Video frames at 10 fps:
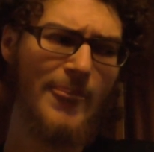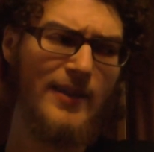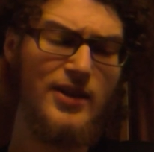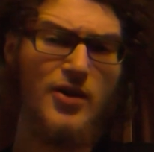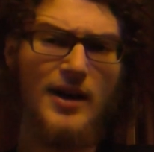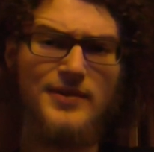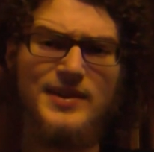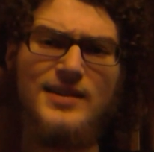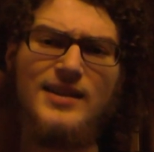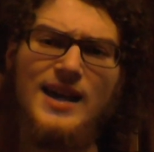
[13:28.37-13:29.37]
You know, I
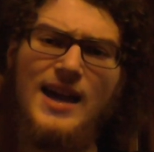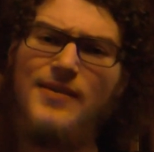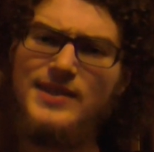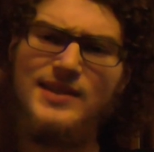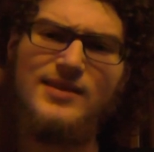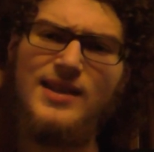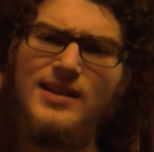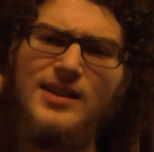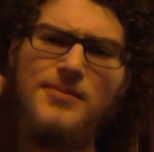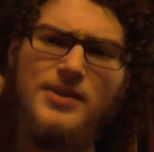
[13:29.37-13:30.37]
haven't seen a lot
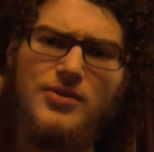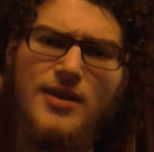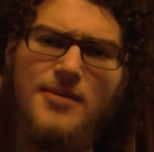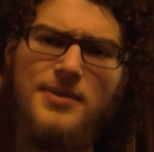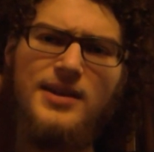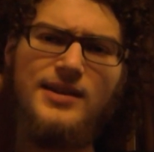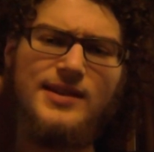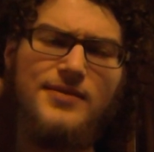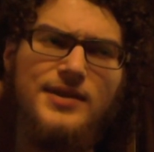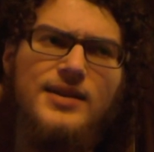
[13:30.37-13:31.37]
of like middle ground opinions.
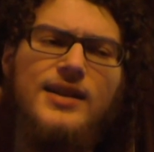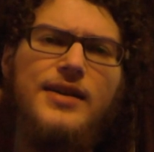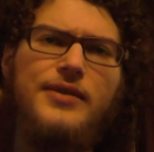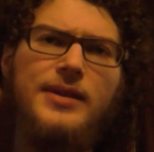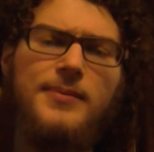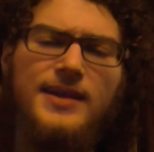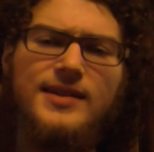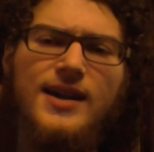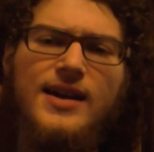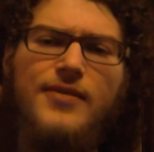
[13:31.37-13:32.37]
I've seen a lot of like
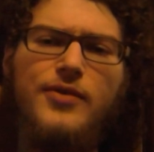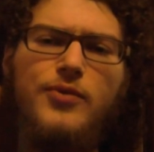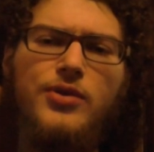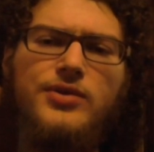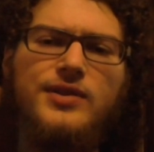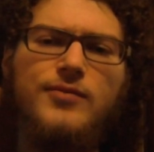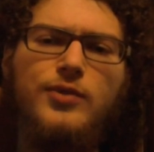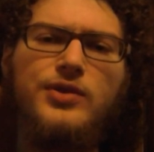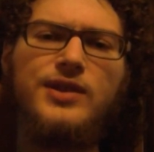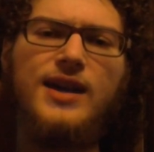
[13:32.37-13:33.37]
best COD ever, worst
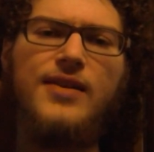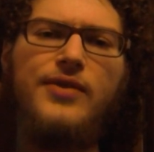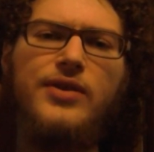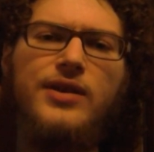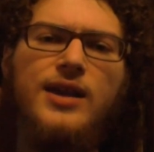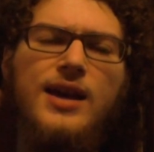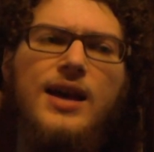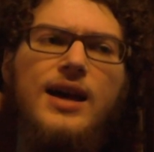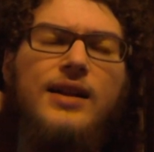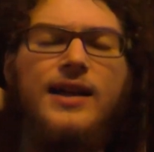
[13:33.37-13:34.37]
COD ever, and
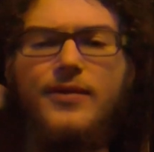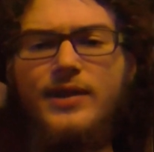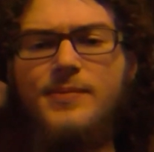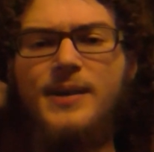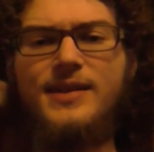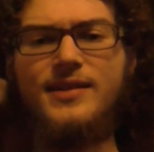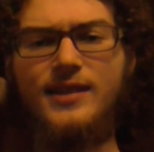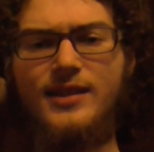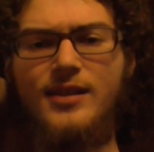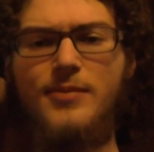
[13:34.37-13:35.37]
a lot of it depends on
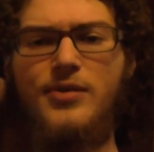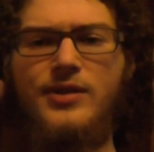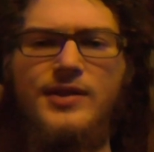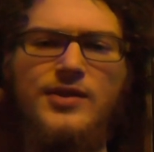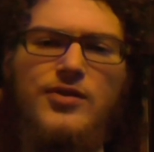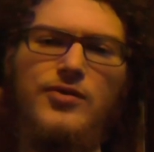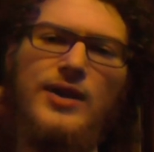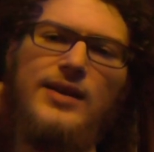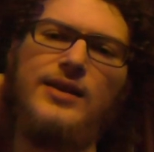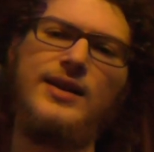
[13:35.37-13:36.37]
like the communities too,
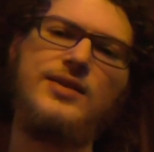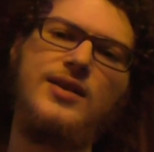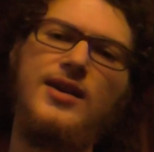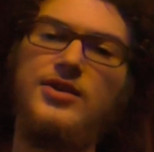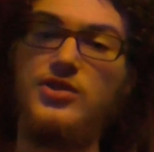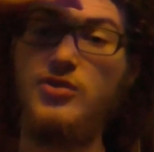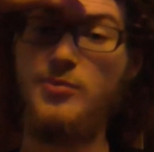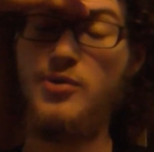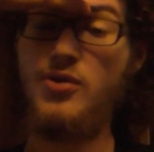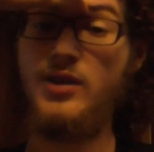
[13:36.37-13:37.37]
right? Like, I saw Hutch do
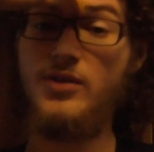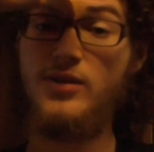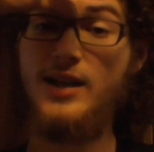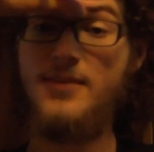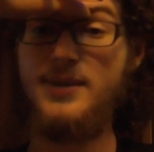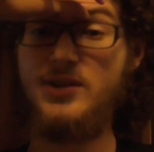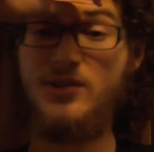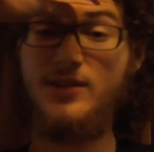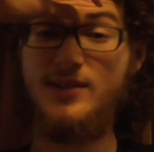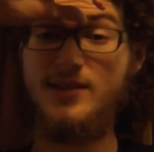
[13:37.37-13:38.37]
a poll. I know Clan
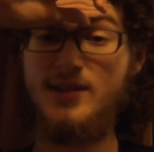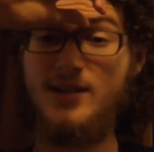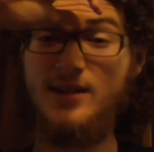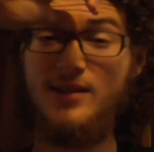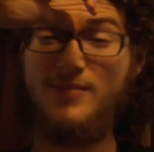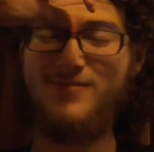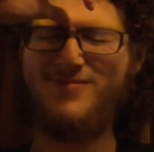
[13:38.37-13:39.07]
mentioned this. I